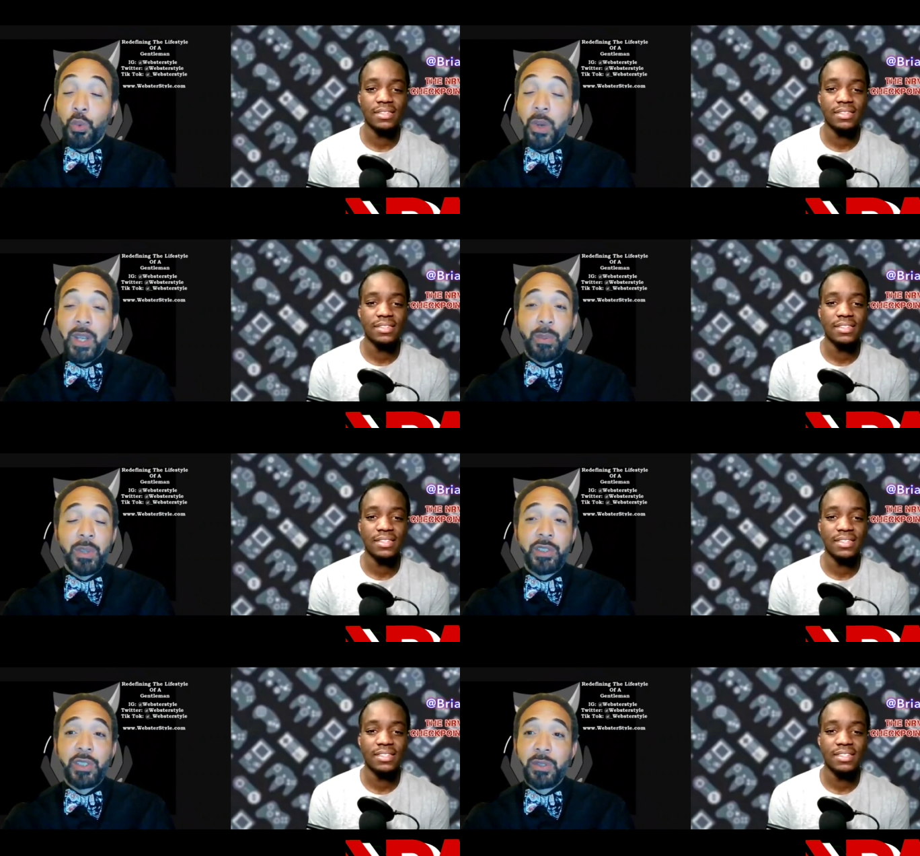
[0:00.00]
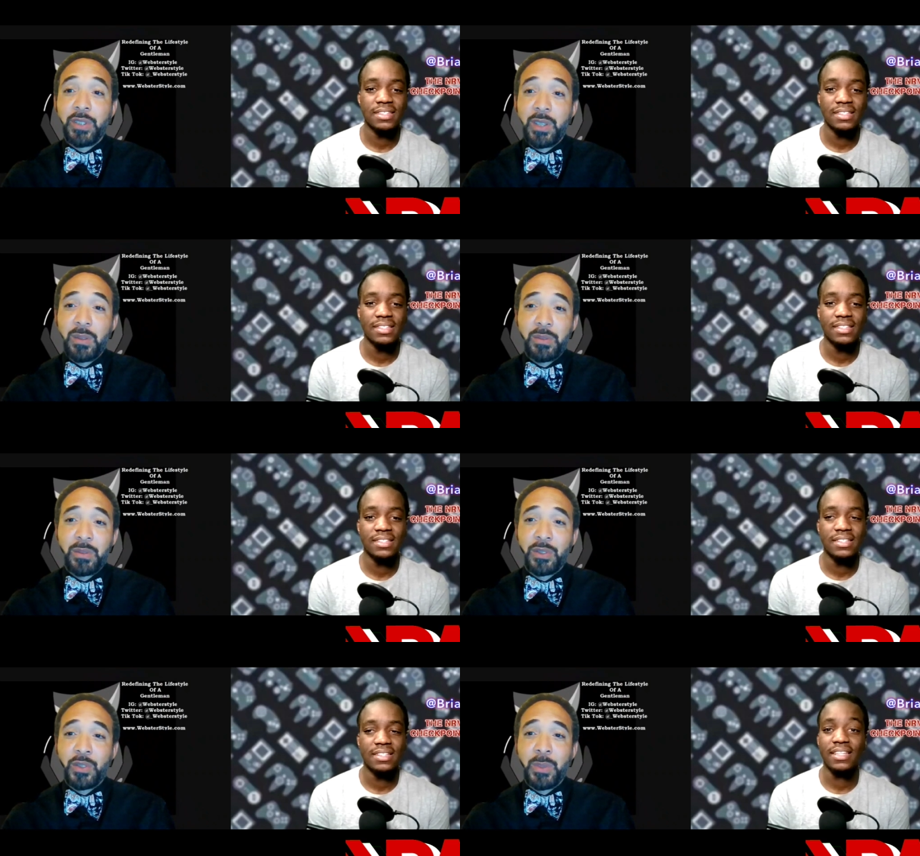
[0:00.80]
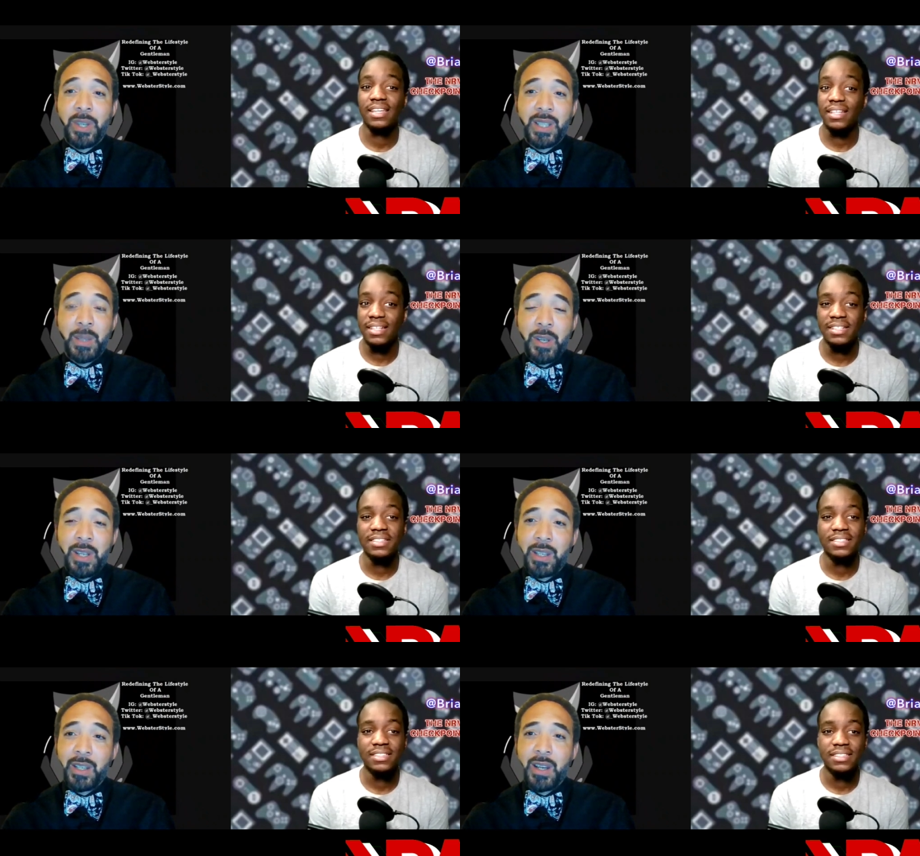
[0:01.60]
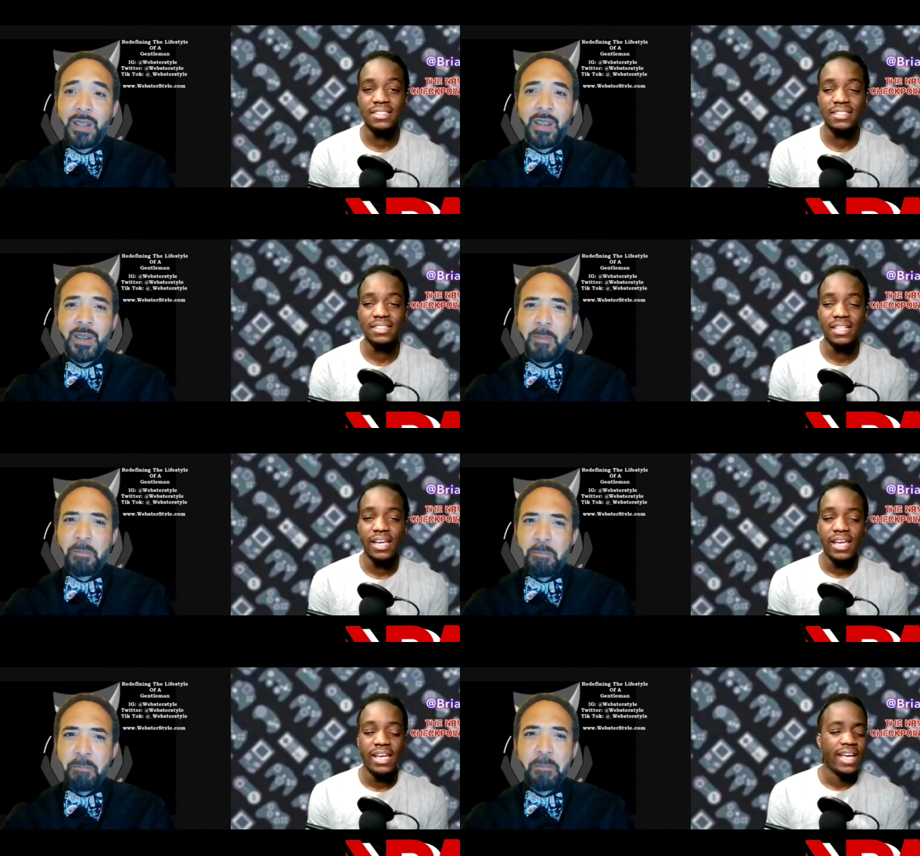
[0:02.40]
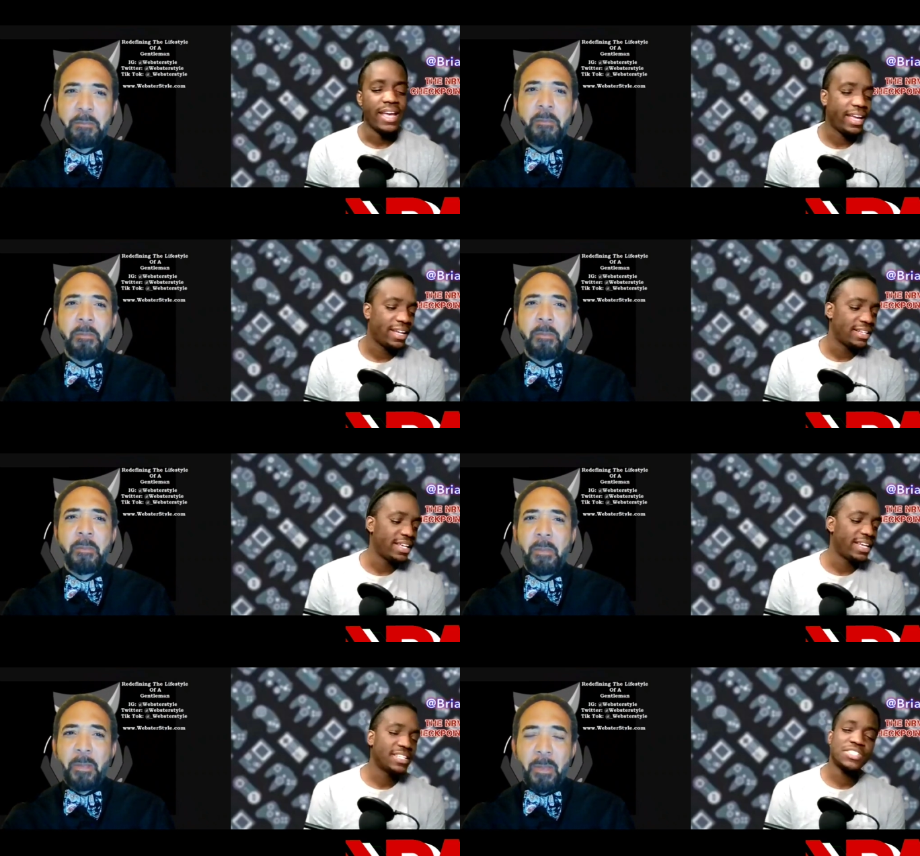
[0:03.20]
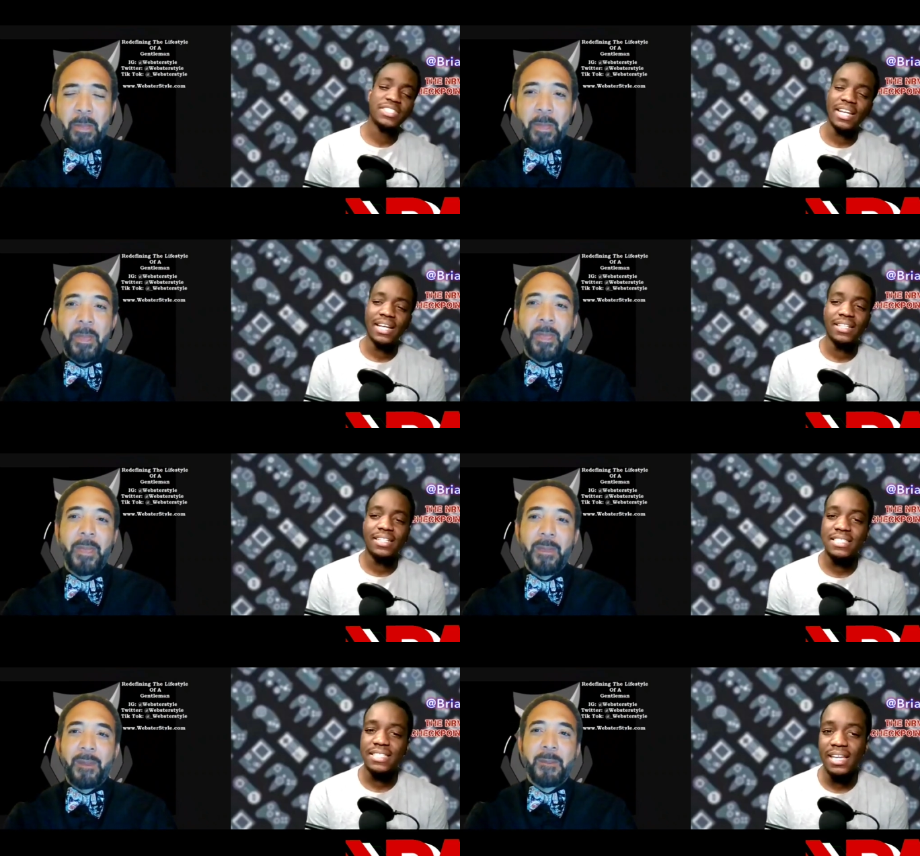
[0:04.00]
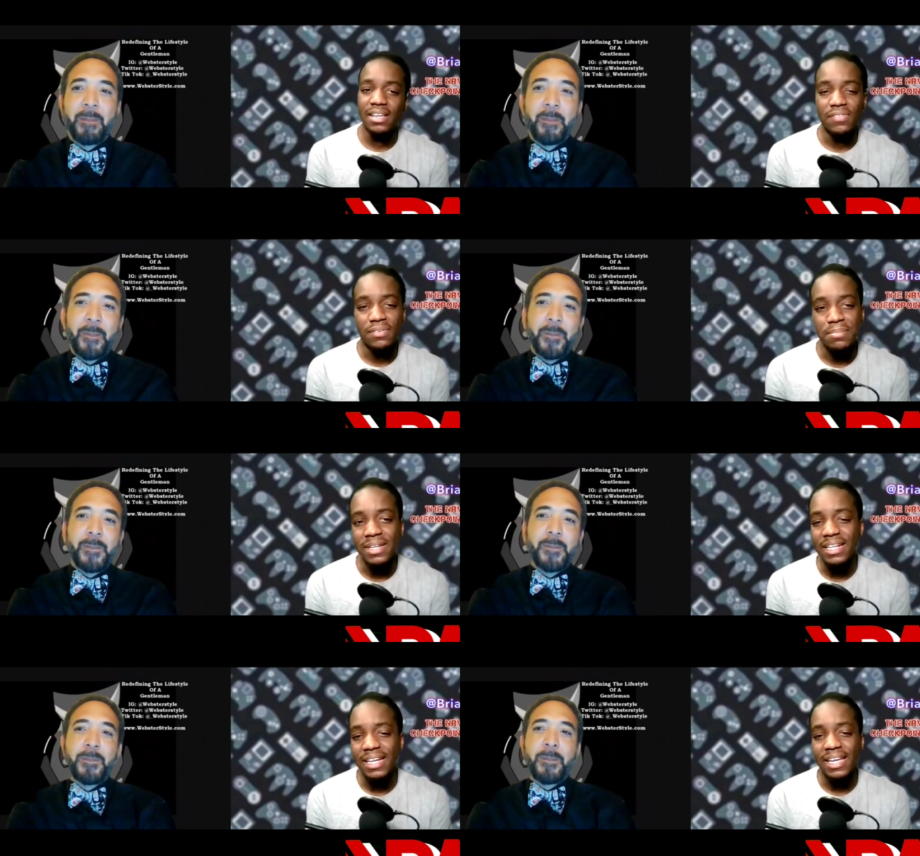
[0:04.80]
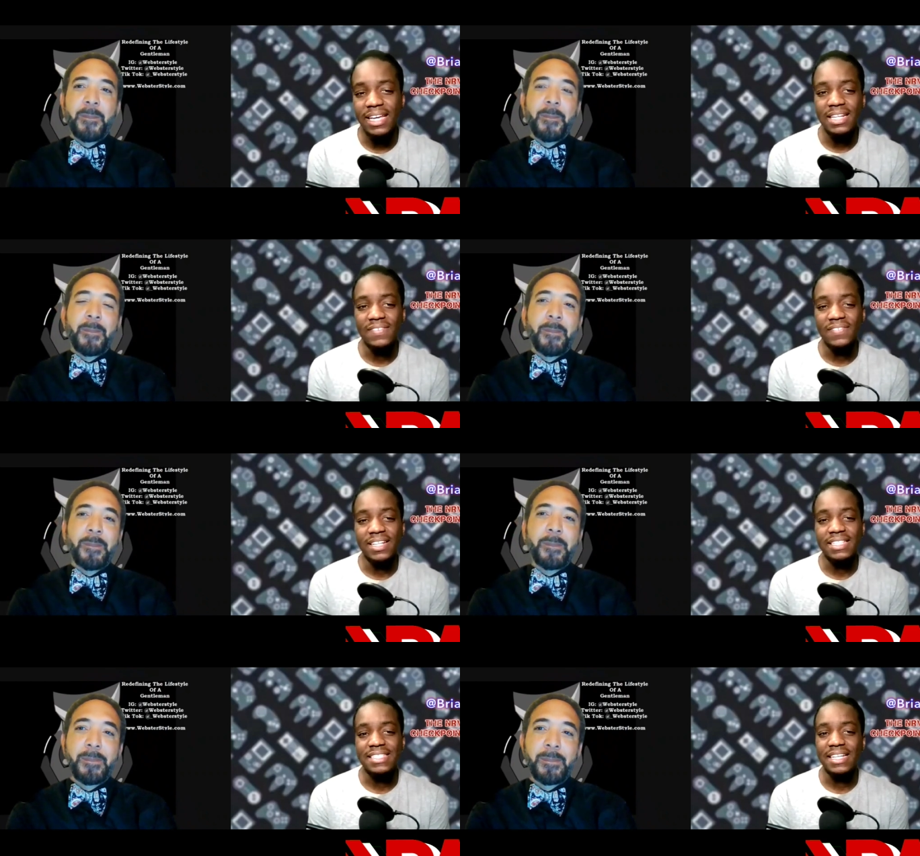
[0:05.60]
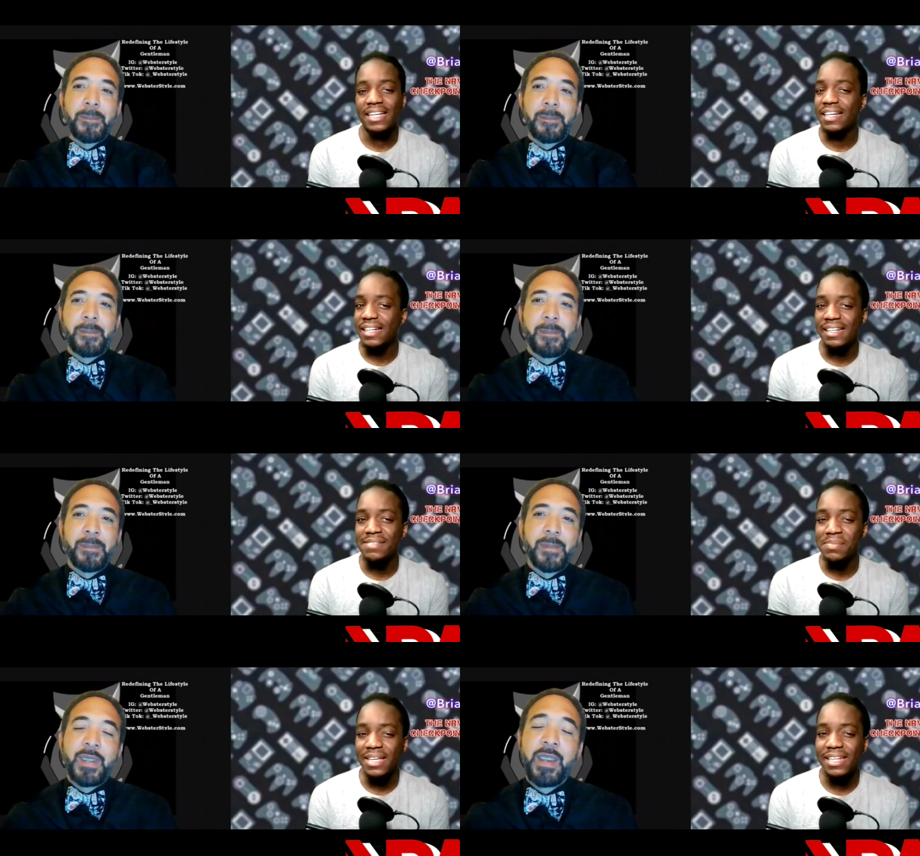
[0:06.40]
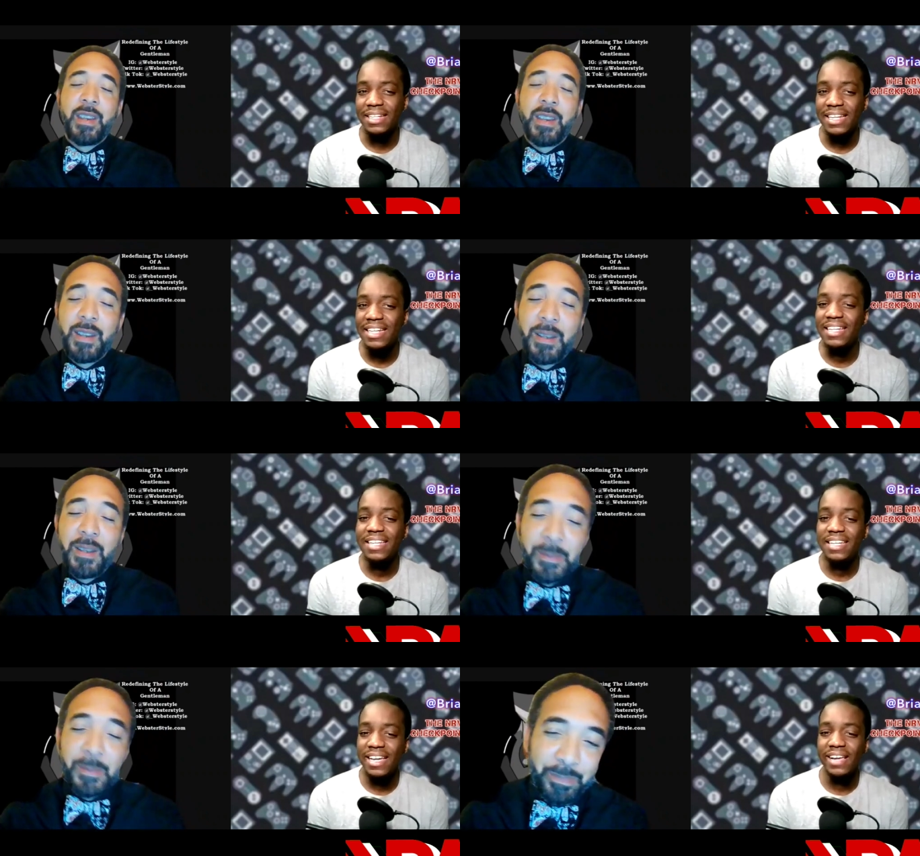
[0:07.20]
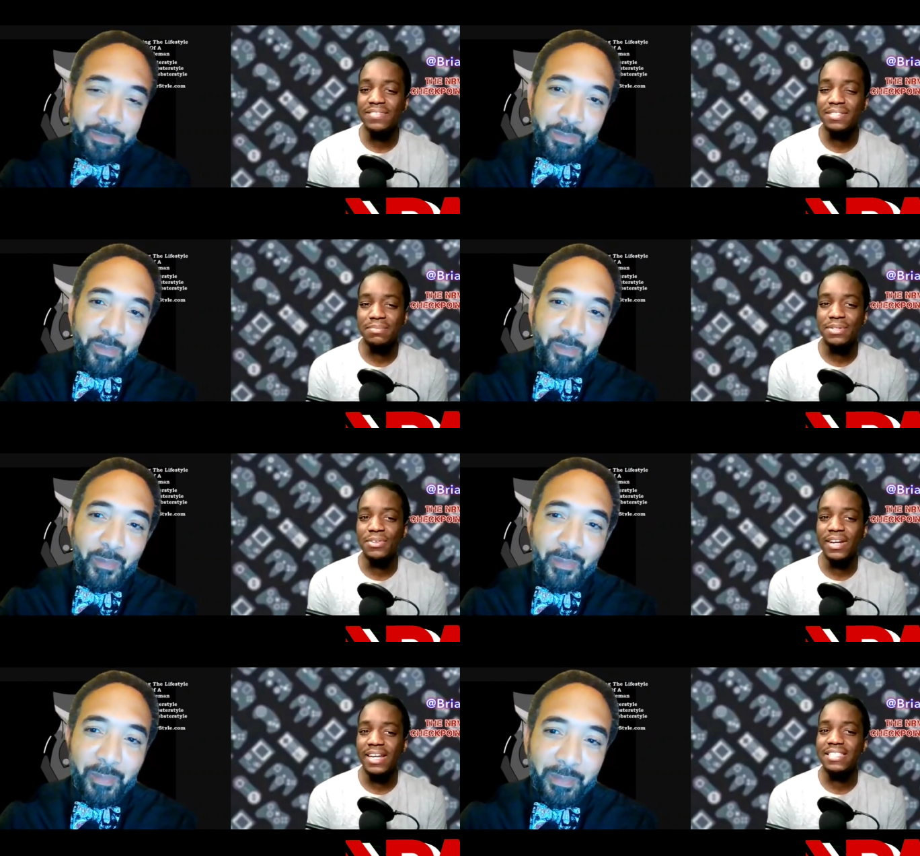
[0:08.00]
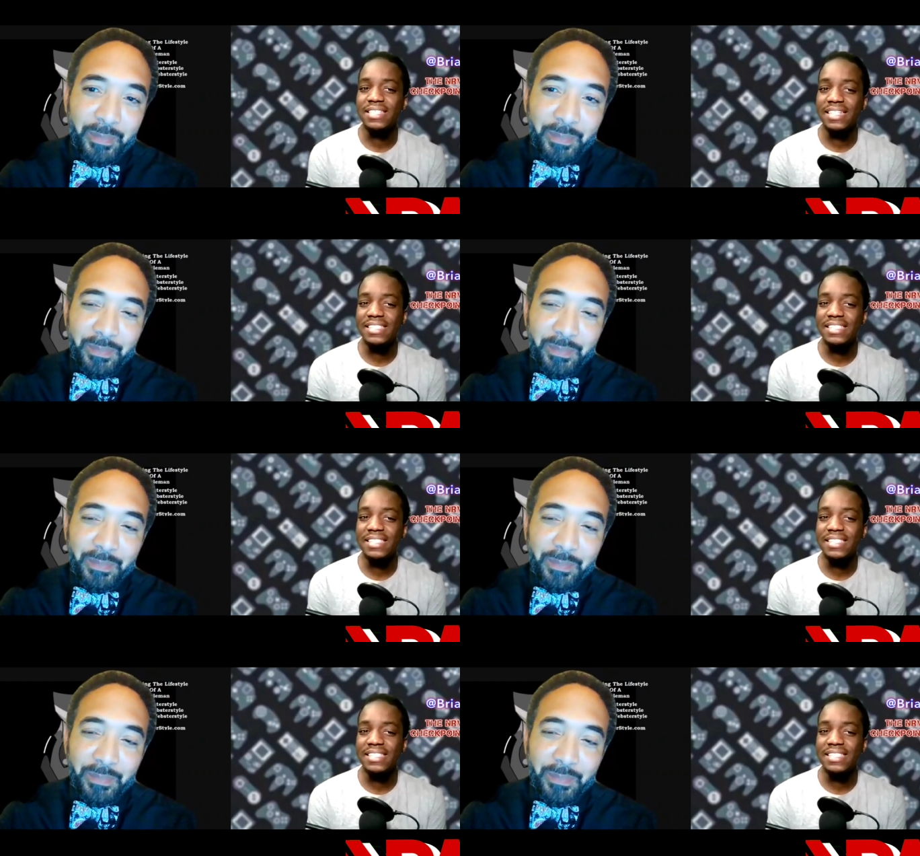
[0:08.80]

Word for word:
Speaker 1: 20 plus years now because Dreamcast yeah. came out 99. Yeah. Mm-hmm.
Speaker 2: And and shout out to Sega for being ahead of their time, man. Yeah. They did have some crazy